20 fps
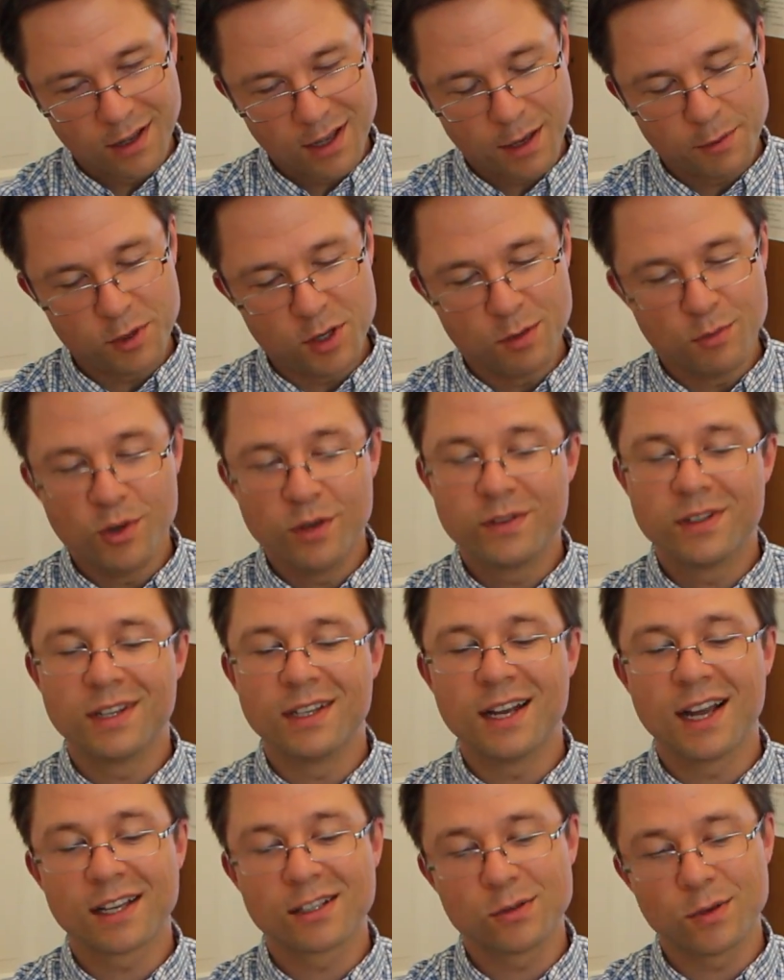When you move to the
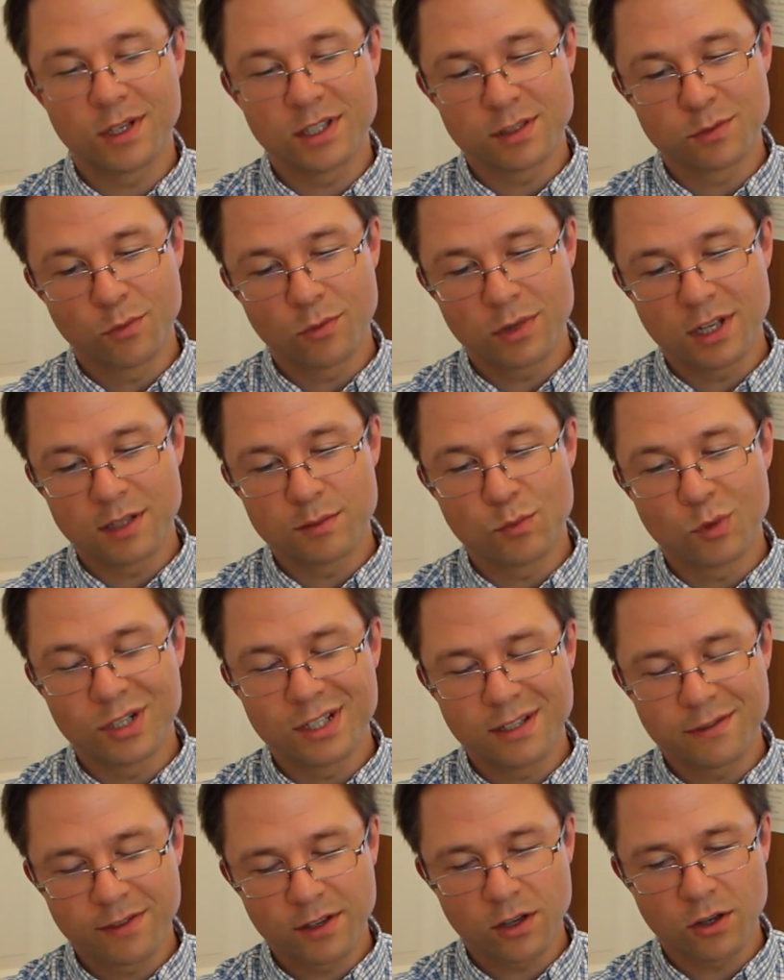next one, it's more
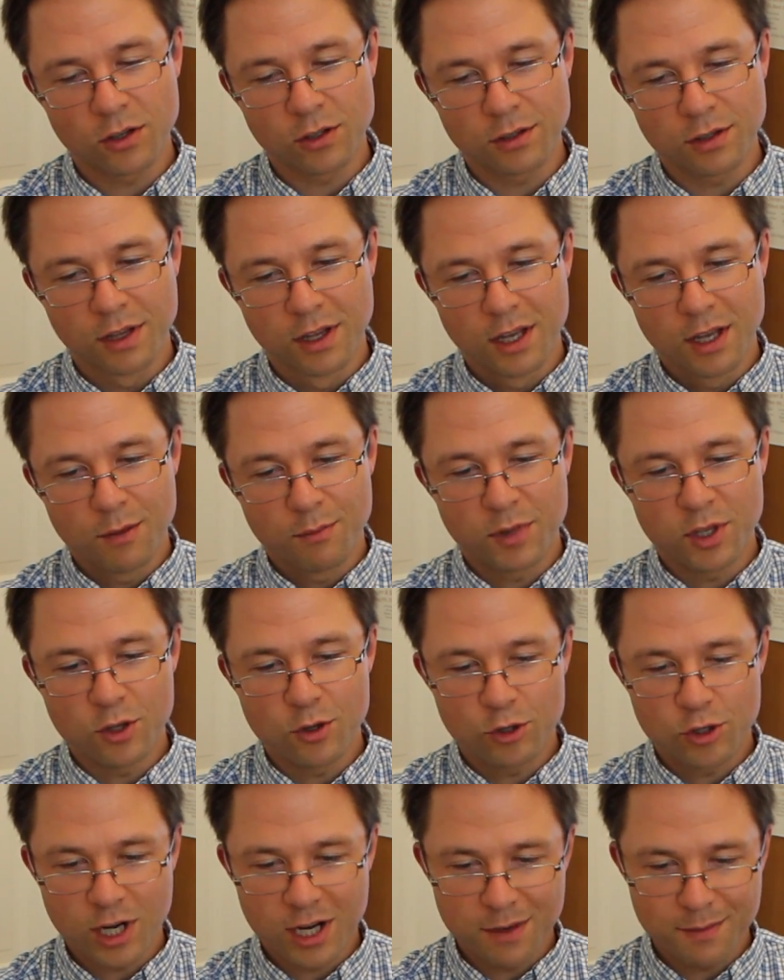difficult, but you
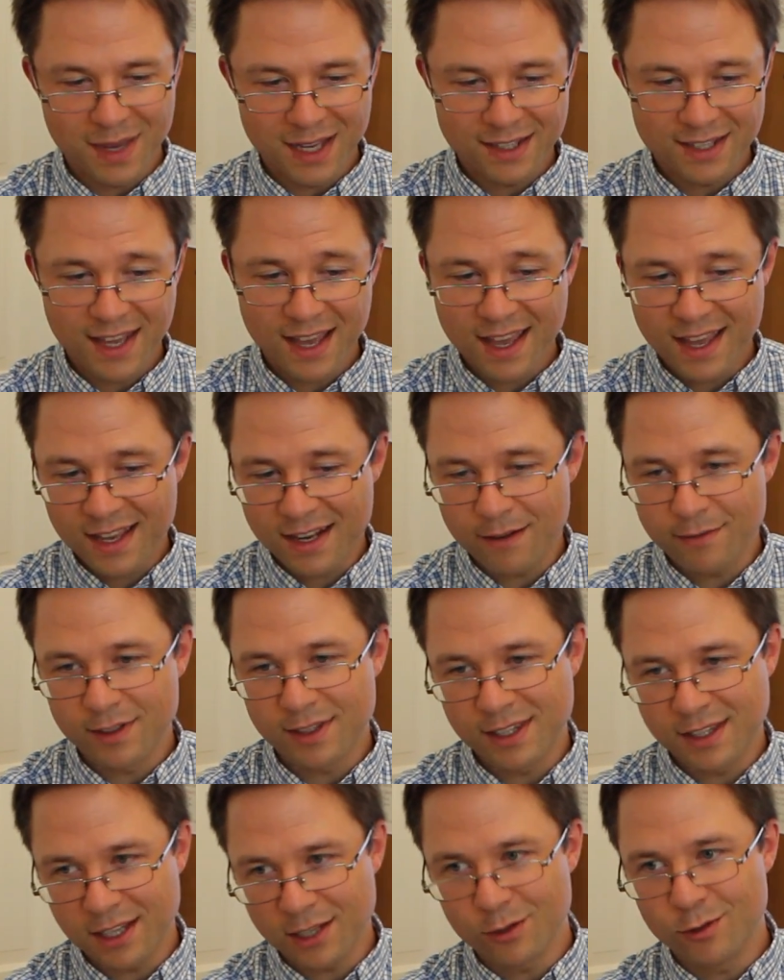try to maintain
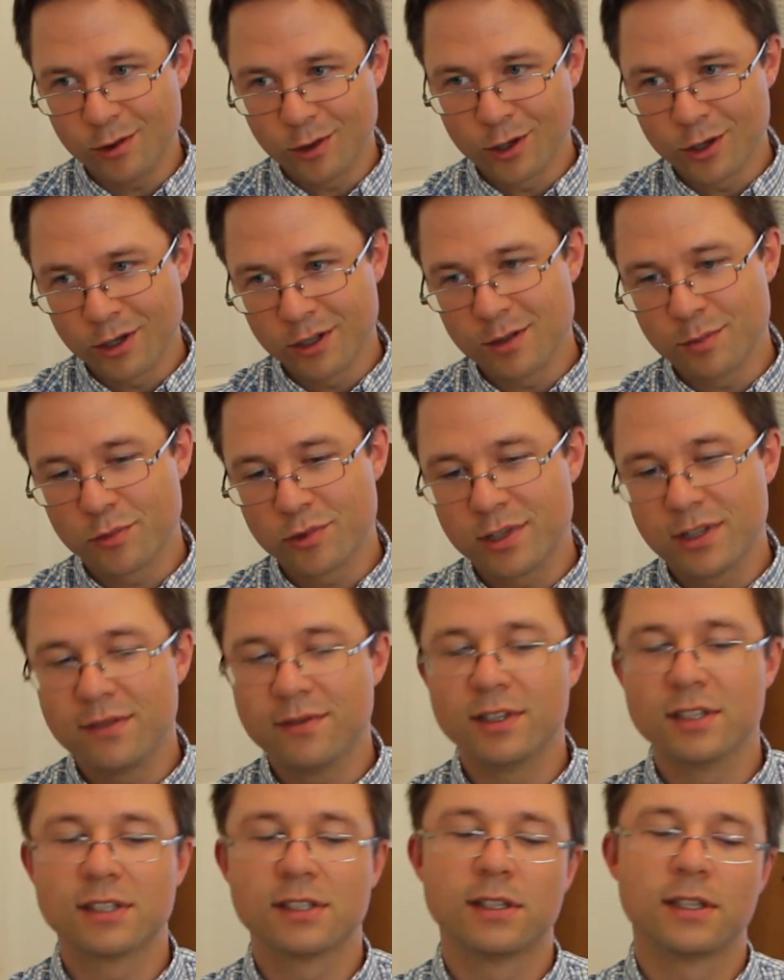everything that you learned
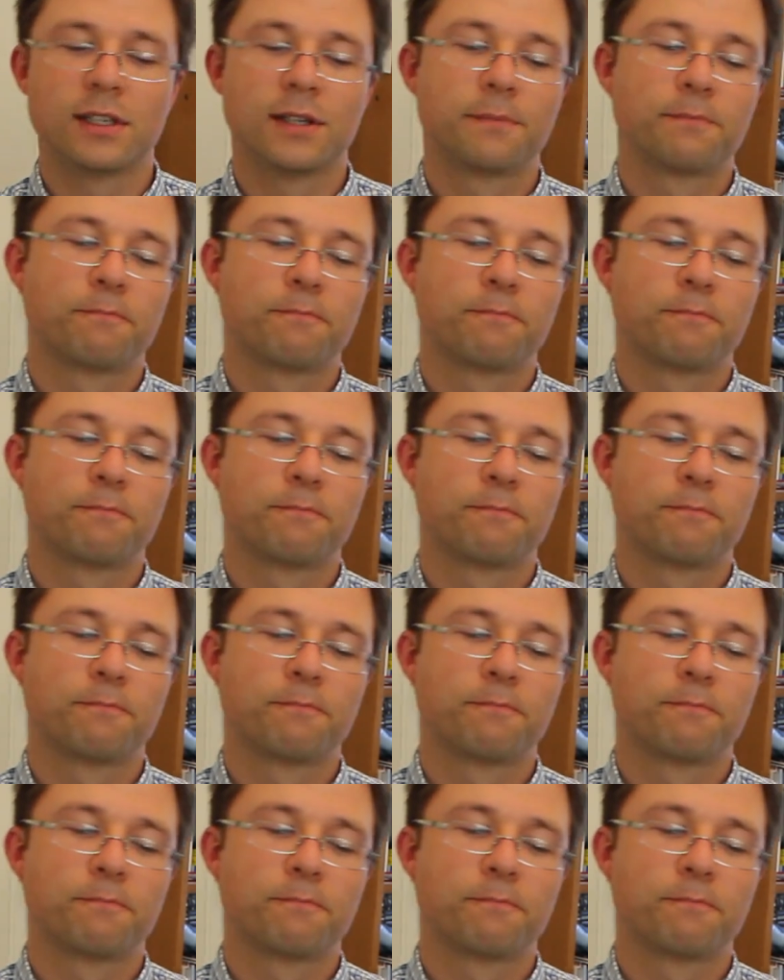previously.